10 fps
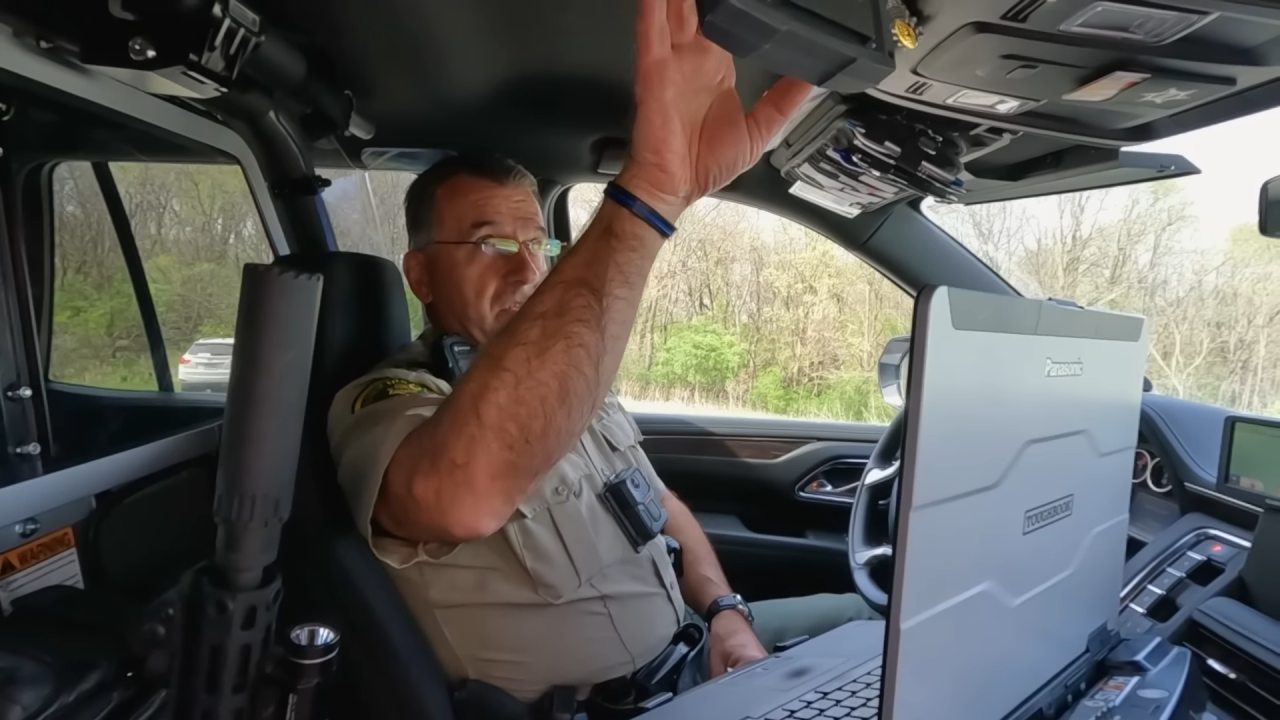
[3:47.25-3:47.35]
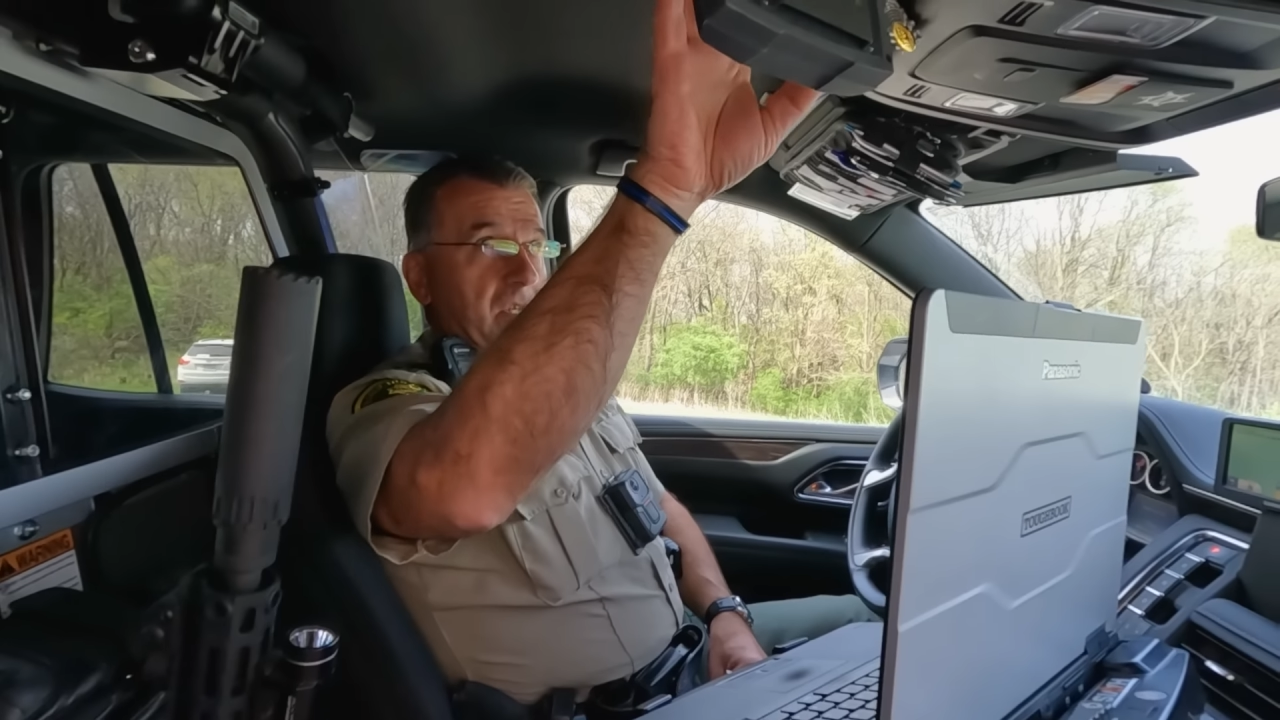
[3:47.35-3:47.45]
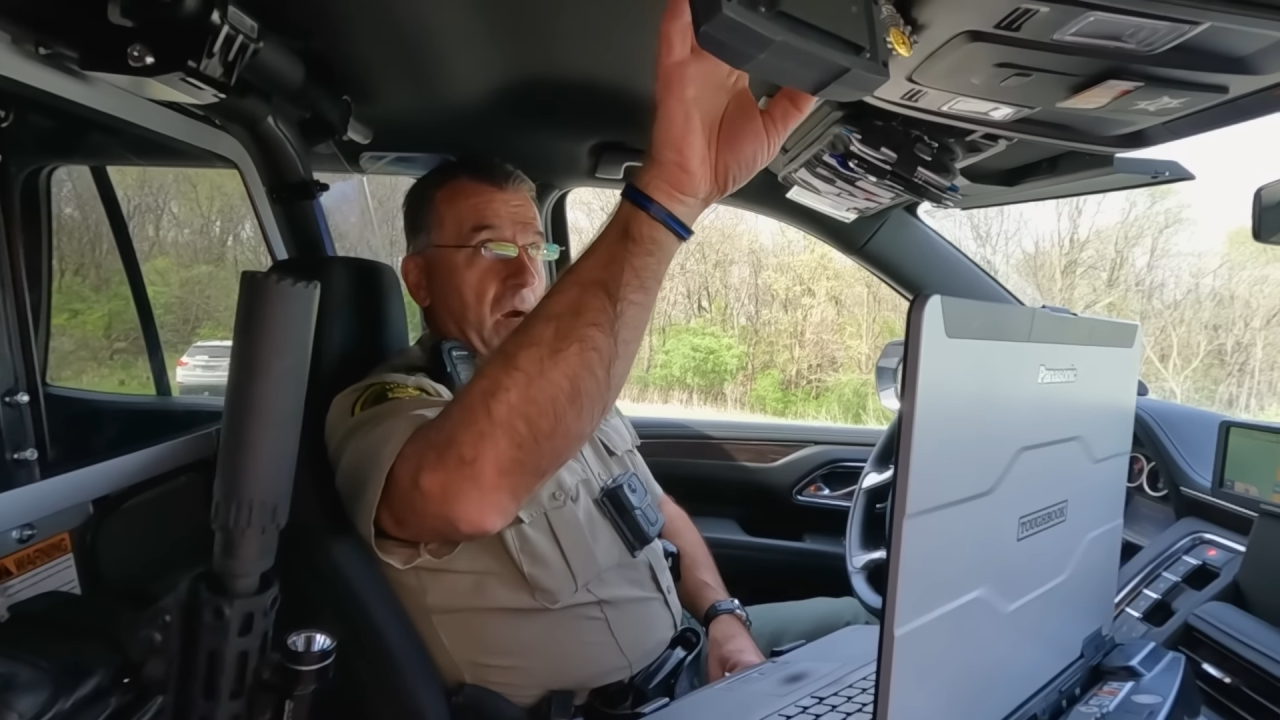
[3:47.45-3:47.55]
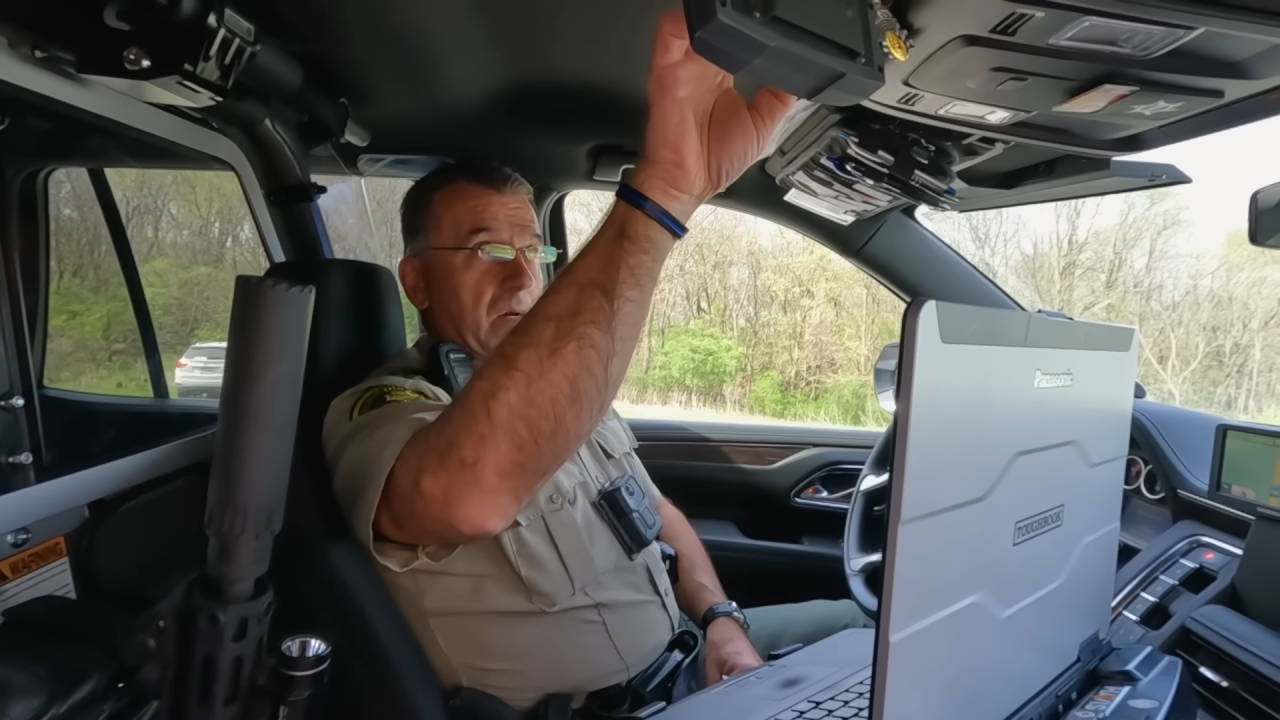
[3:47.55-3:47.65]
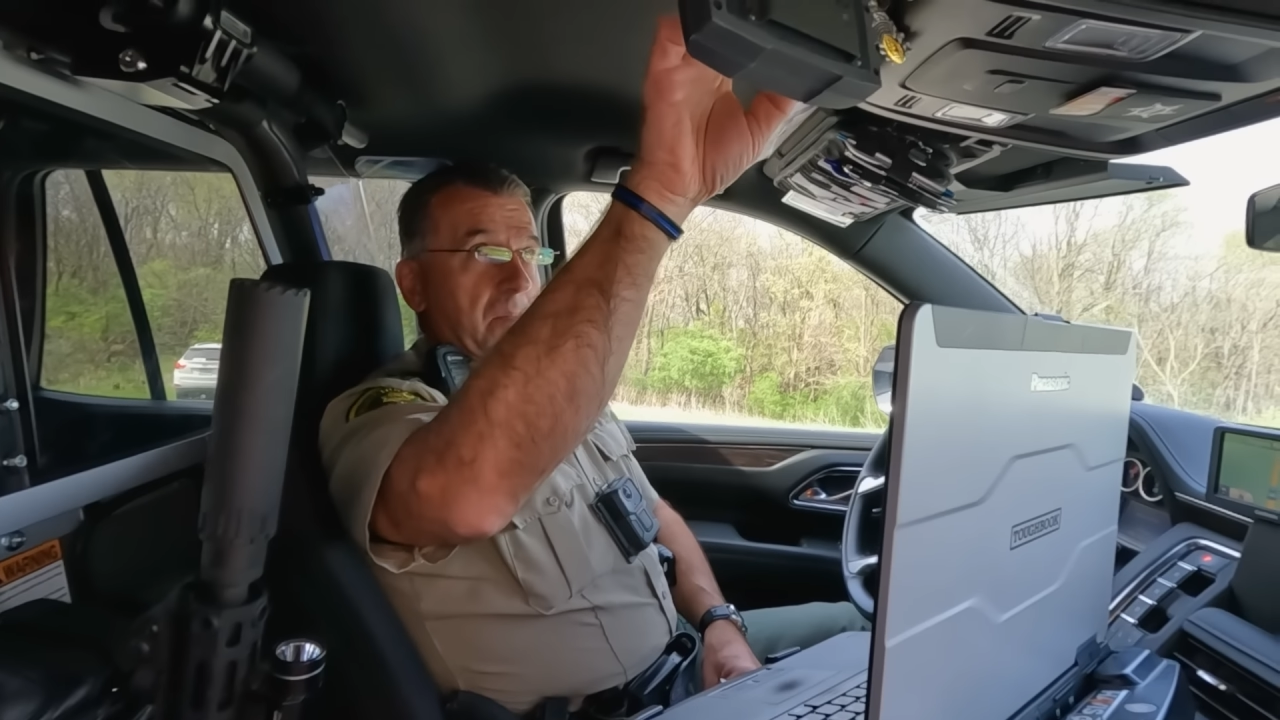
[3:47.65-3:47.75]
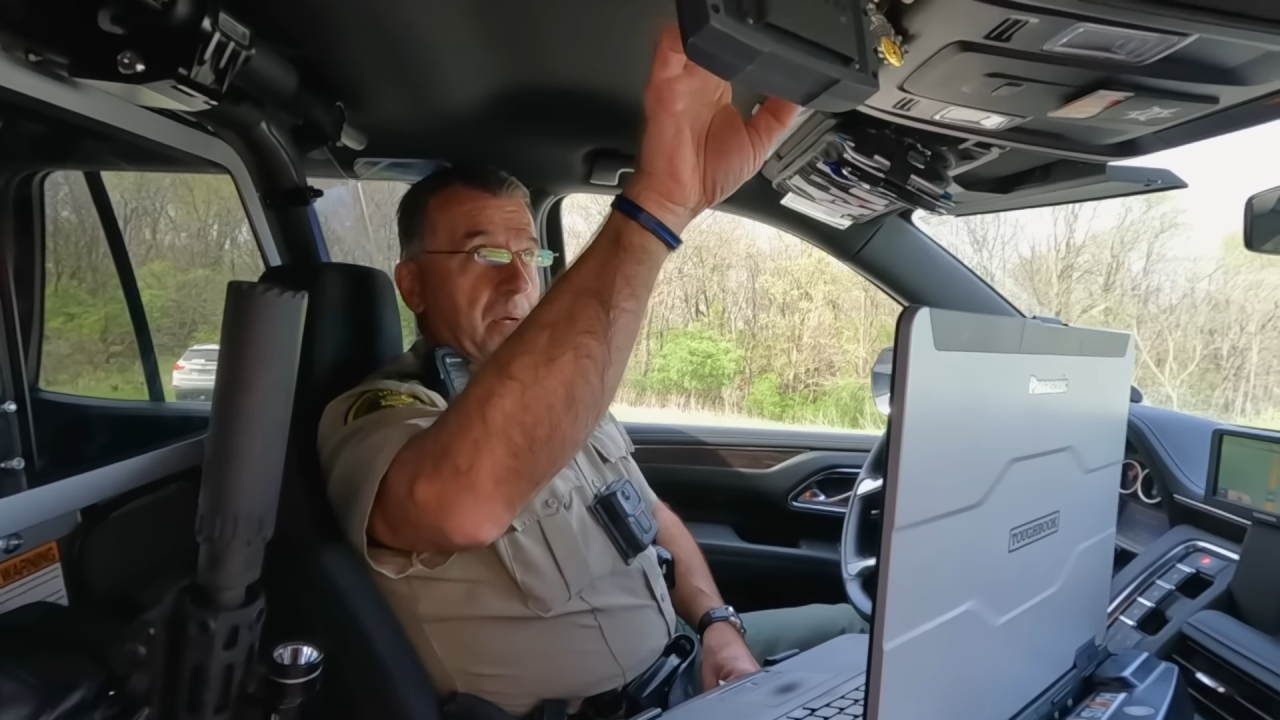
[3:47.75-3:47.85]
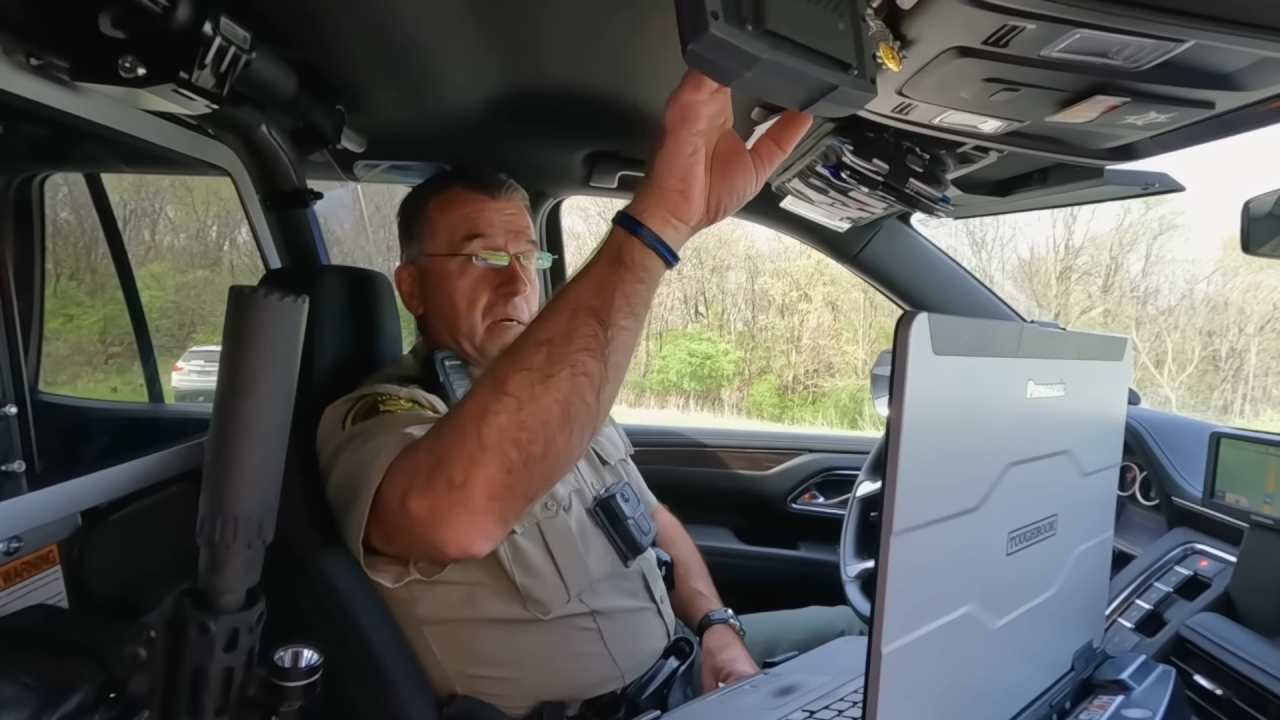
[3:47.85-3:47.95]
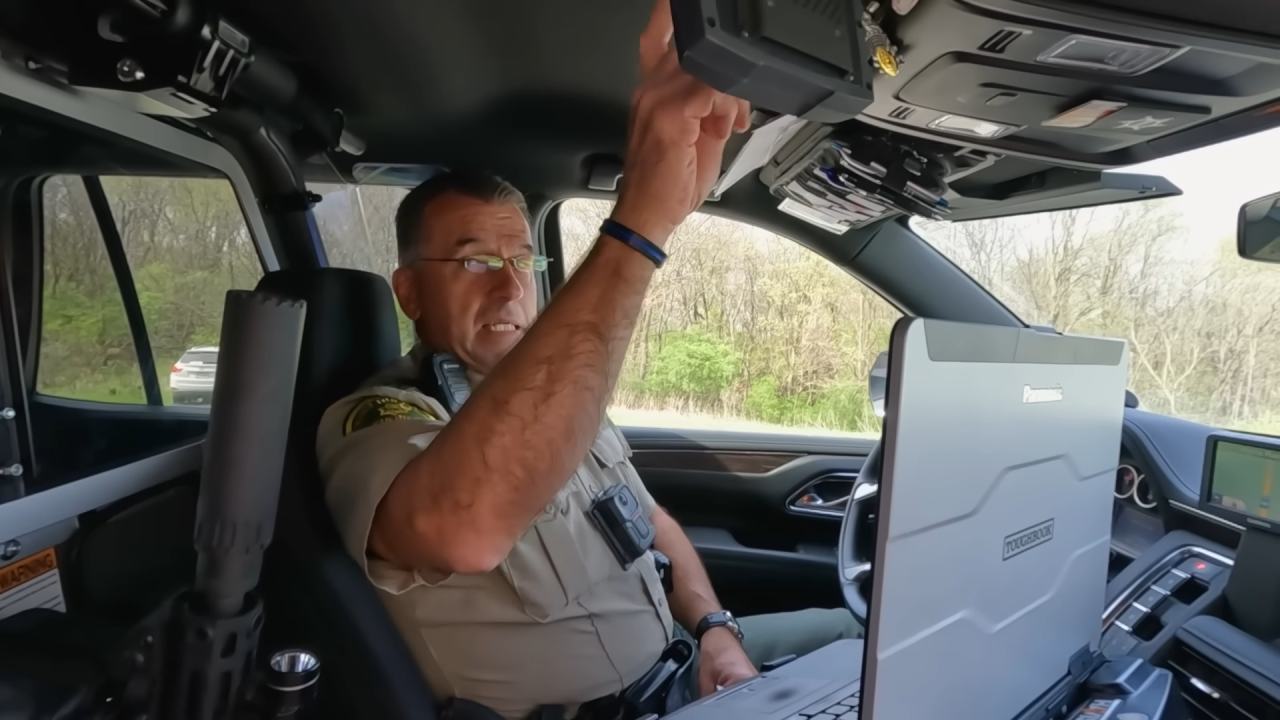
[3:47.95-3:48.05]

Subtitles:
this card up here.